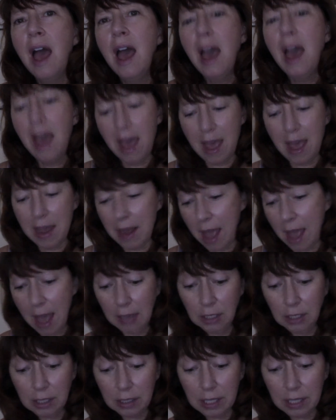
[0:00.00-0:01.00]
and
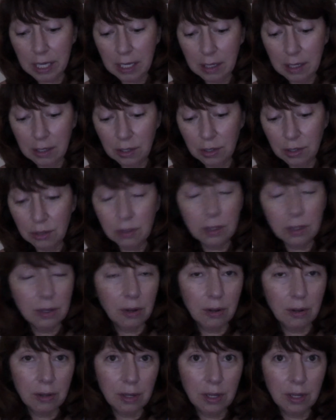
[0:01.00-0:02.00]
actually took,
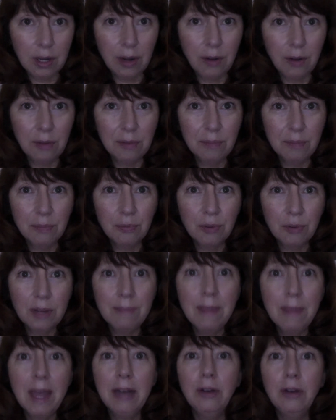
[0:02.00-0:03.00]

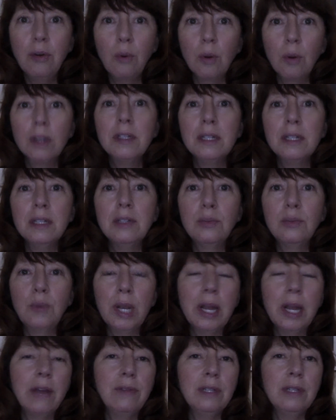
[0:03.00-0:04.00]
pre-med courses when
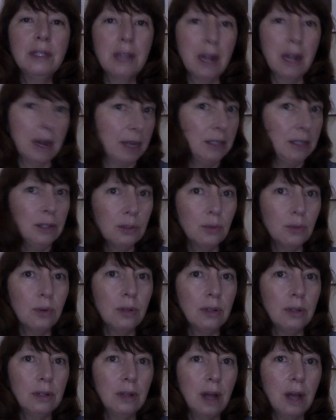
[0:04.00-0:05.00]
I was in high
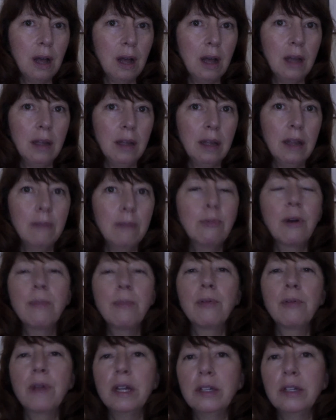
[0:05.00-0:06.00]
school in
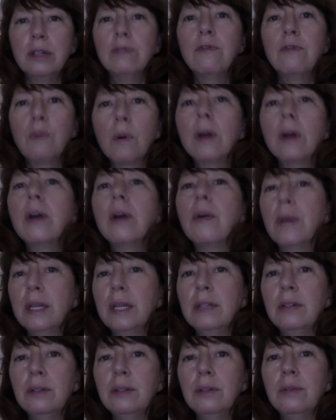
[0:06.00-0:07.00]
preparation for going
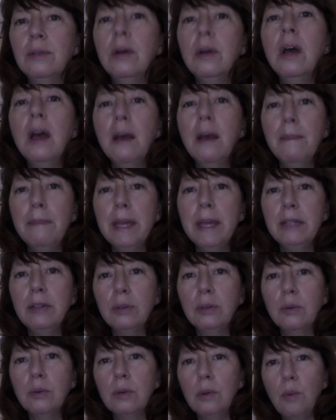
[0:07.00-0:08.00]
to med
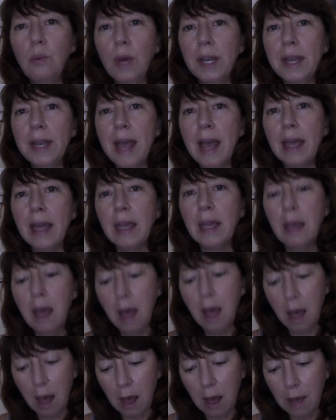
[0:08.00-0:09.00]
school one day.
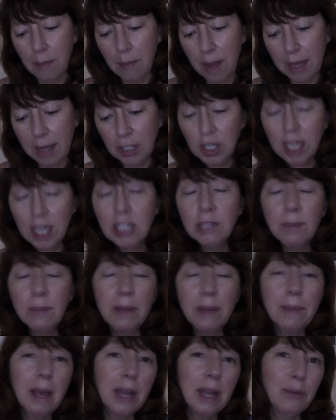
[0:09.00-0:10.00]
I changed my
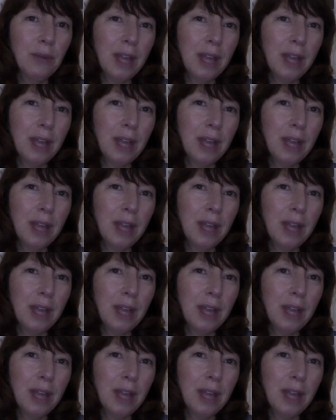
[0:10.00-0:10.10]
mind. We